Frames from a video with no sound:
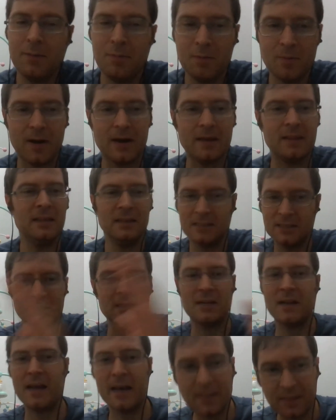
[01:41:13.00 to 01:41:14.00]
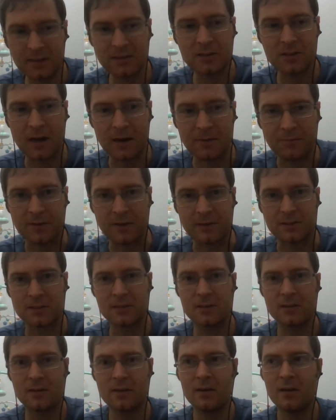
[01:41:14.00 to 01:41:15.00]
in mind, this is an ethics conference.